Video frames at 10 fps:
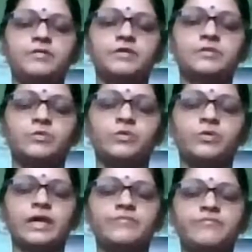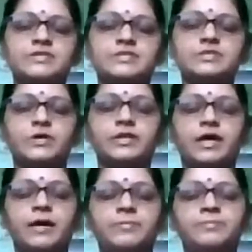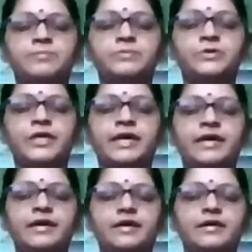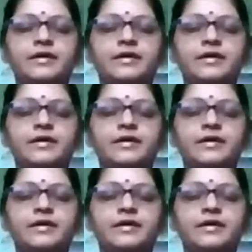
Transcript: with more emphasis on today,